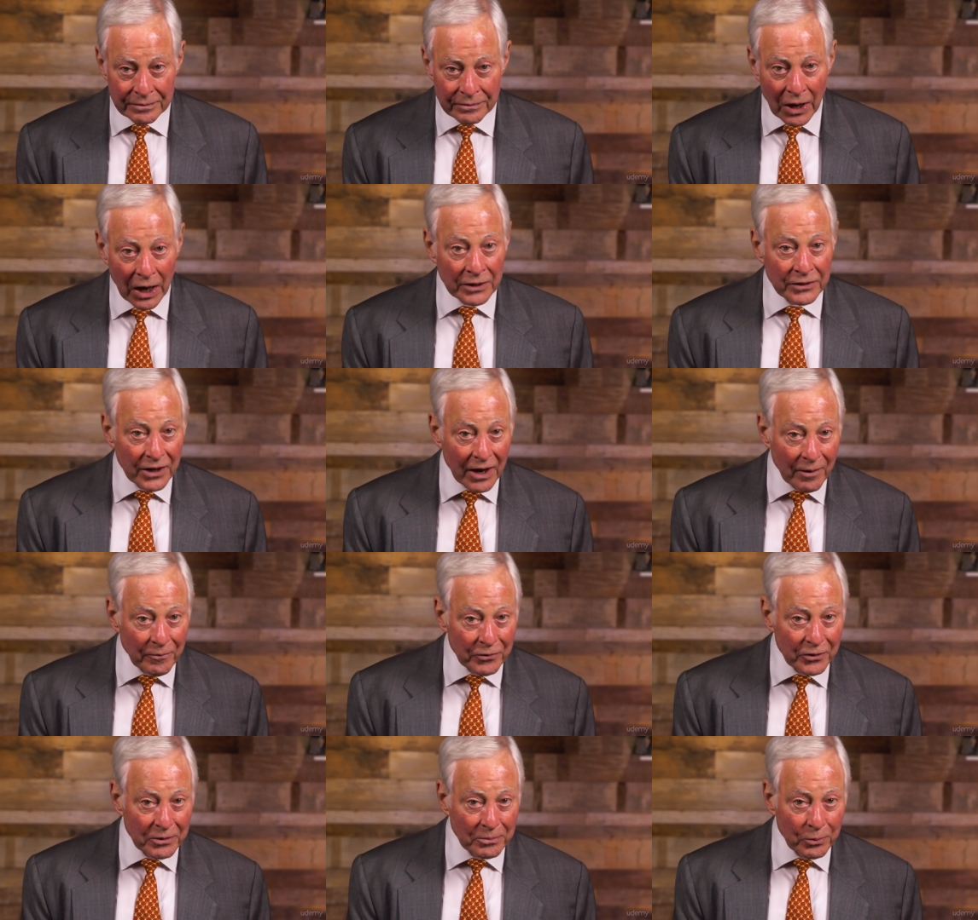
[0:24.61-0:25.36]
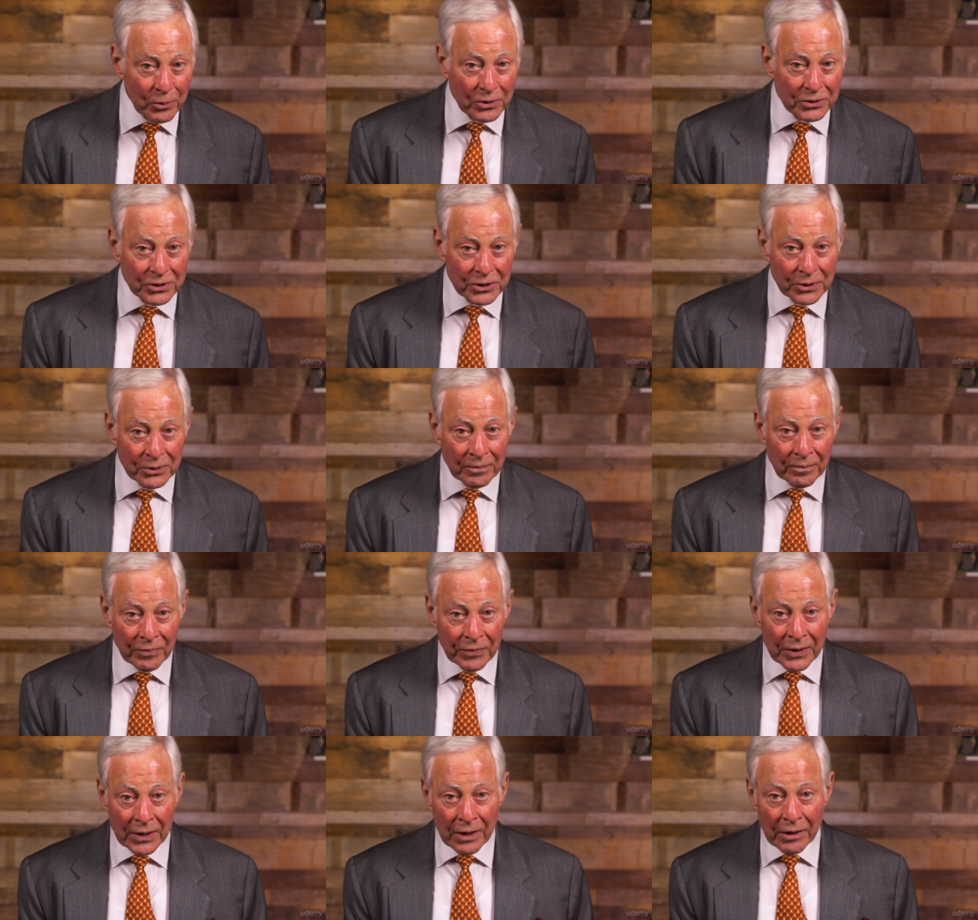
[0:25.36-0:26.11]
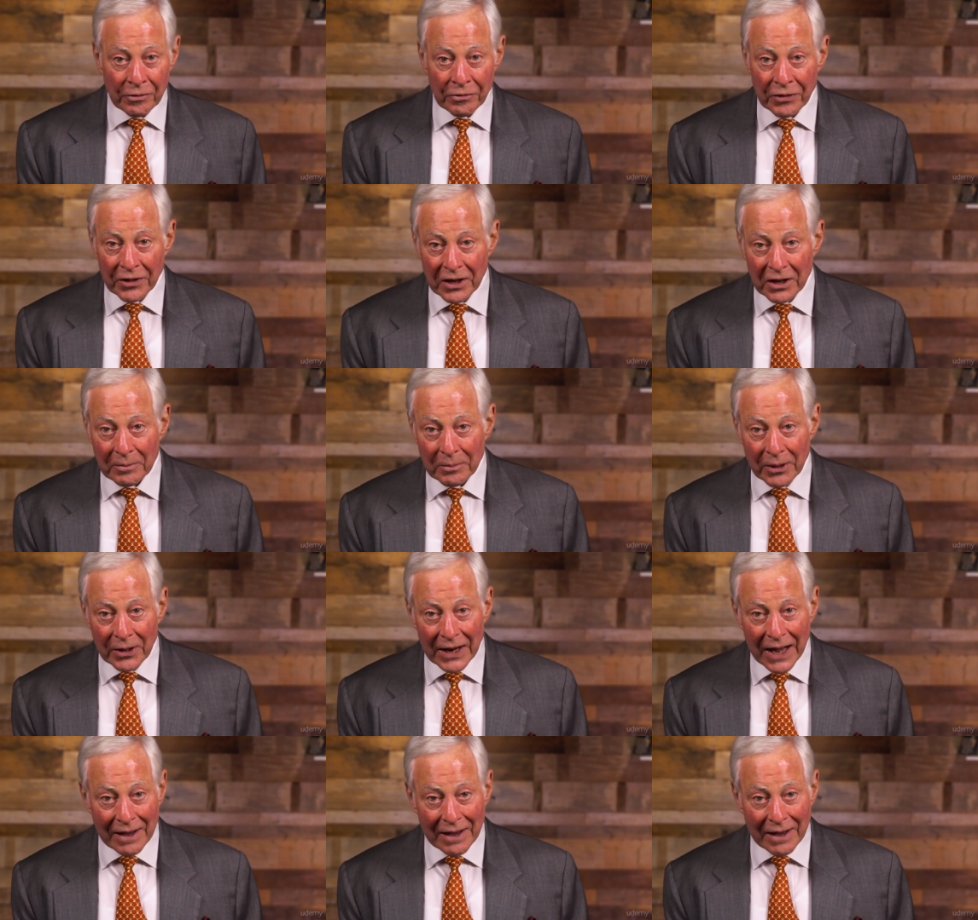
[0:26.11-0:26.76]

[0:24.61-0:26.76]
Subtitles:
uncomfortable to think about